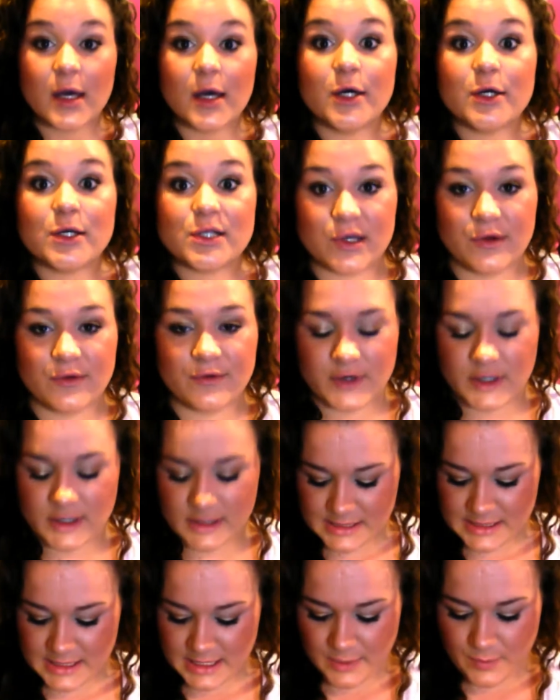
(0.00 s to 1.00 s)
So
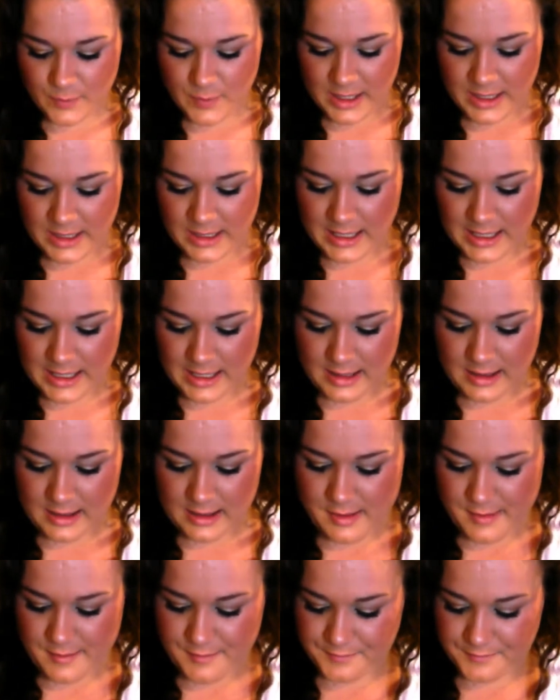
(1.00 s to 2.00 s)
first I went and
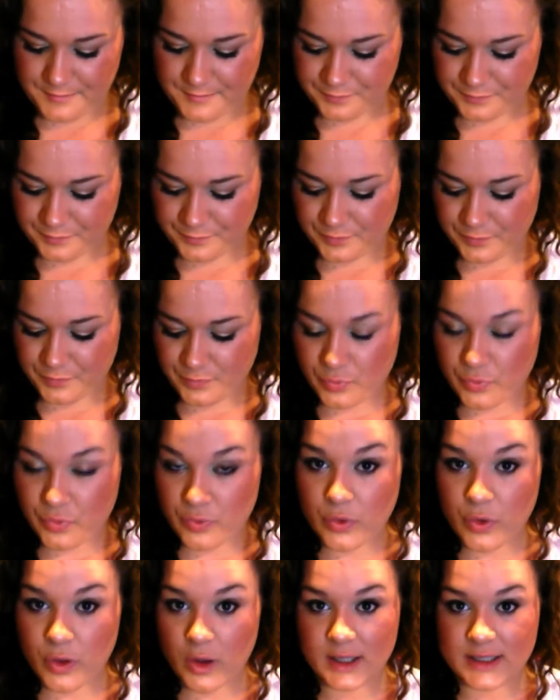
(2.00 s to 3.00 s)
um,
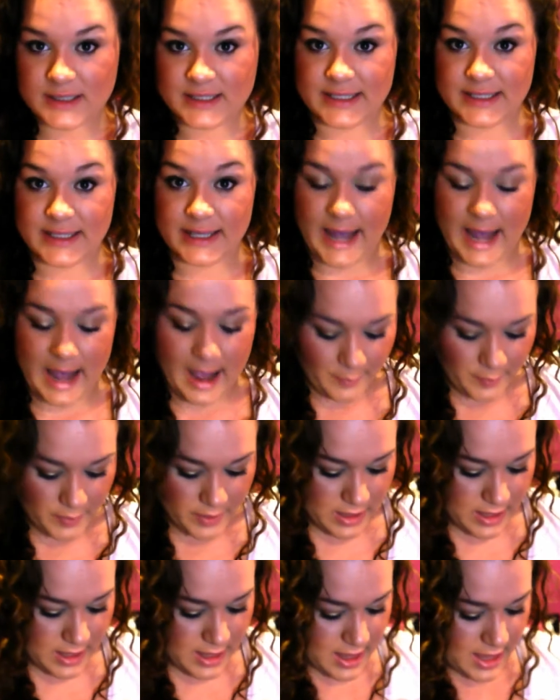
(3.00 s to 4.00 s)
to the Gap
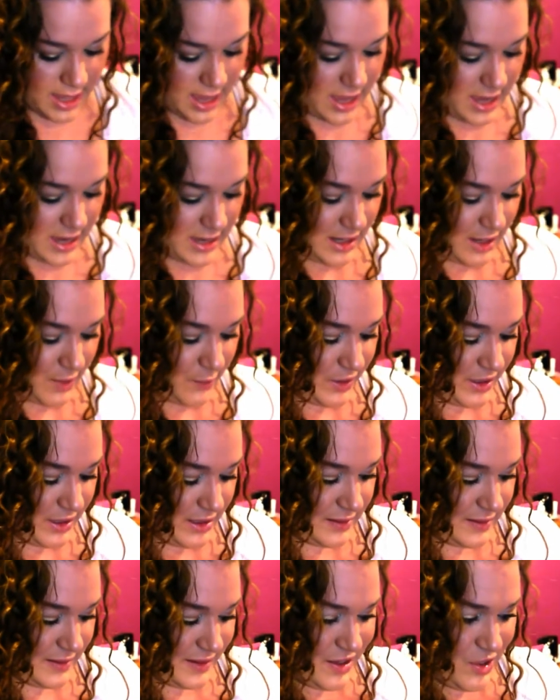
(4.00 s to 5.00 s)
and I went in
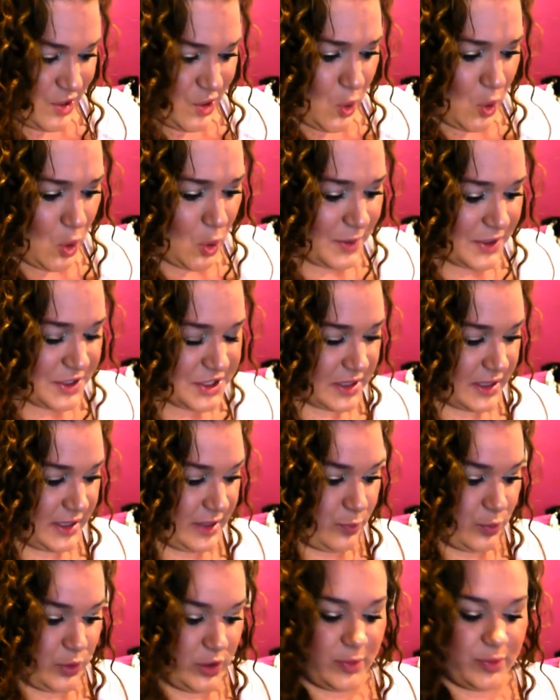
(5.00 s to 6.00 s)
and they had a whole bunch of
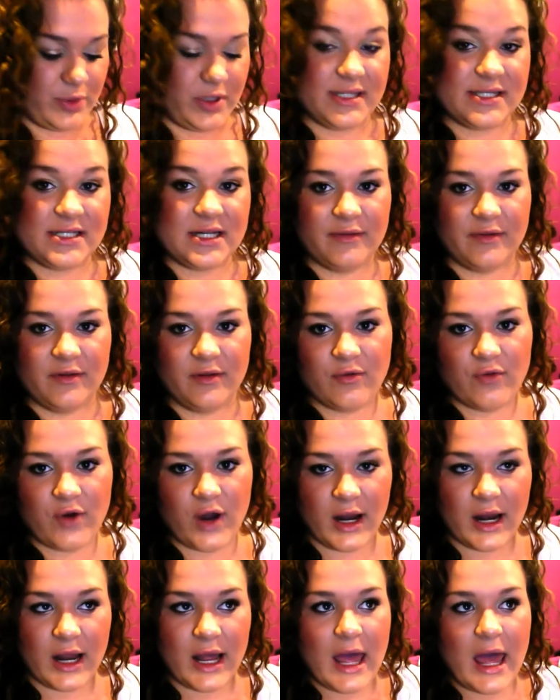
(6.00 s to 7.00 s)
like really pretty stuff in the
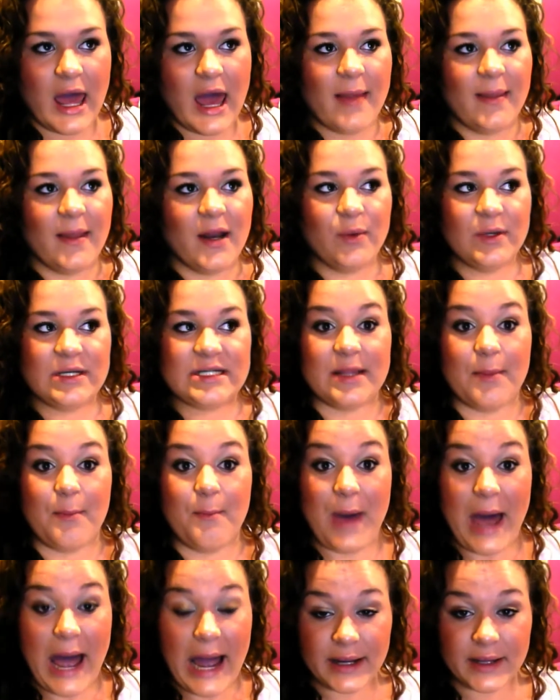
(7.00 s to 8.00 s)
front. And then I went to the
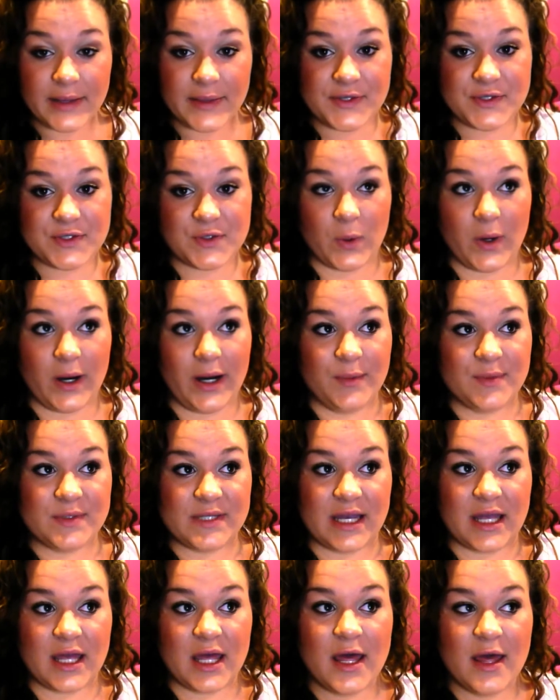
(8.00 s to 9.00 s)
back of the store and it was
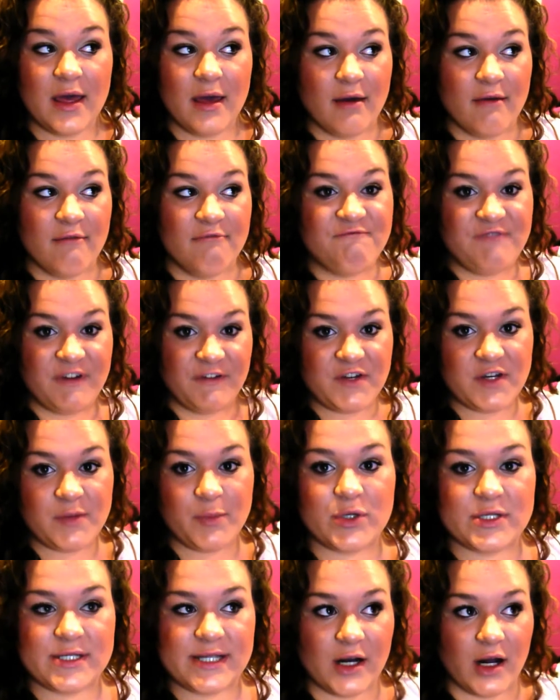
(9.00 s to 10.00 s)
like
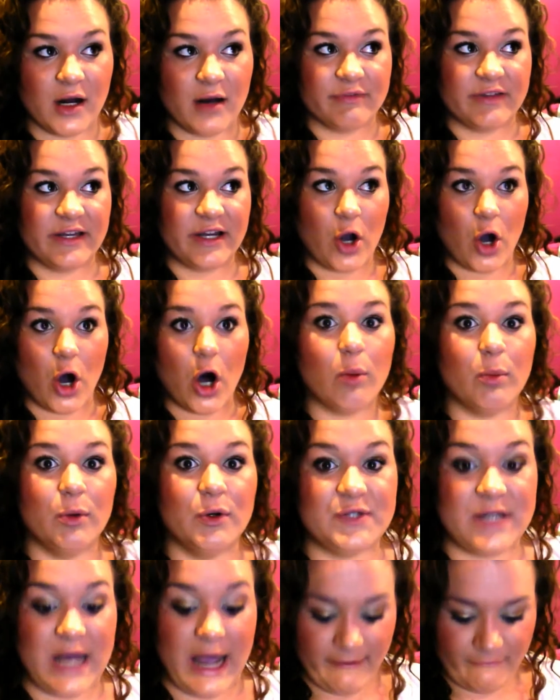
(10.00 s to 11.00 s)
50% off like
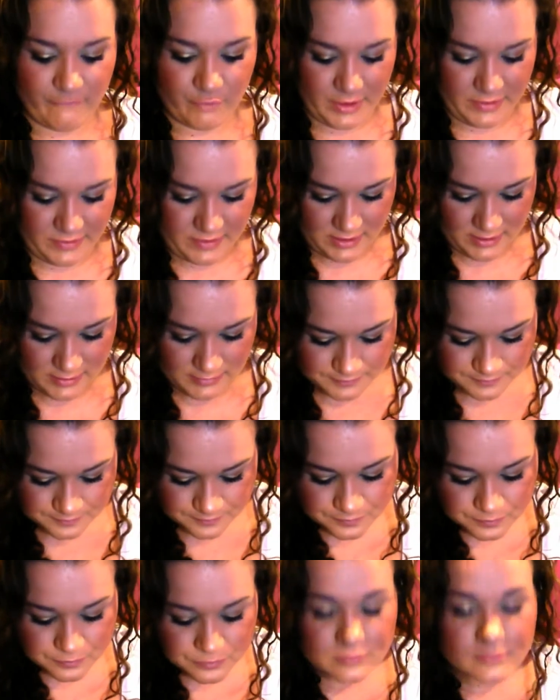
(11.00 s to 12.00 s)
almost everything.
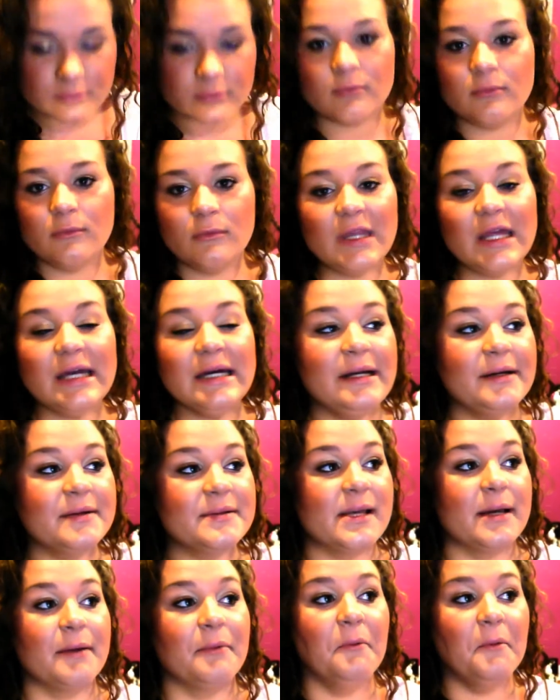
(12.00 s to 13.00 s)
And I was
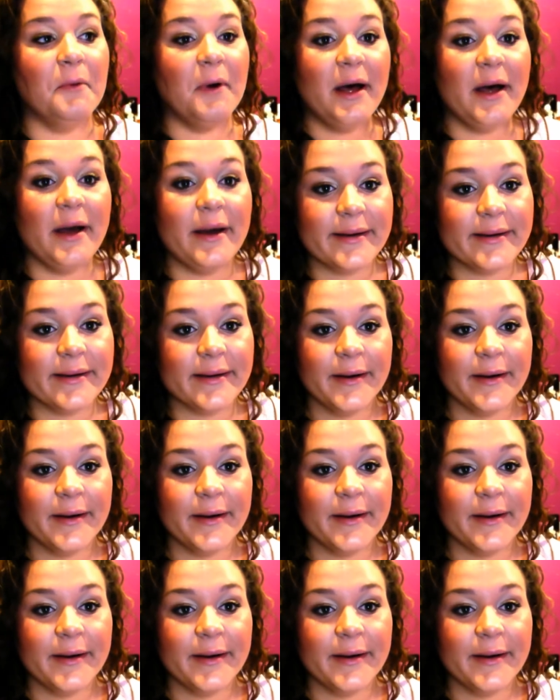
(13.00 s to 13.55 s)
like, what?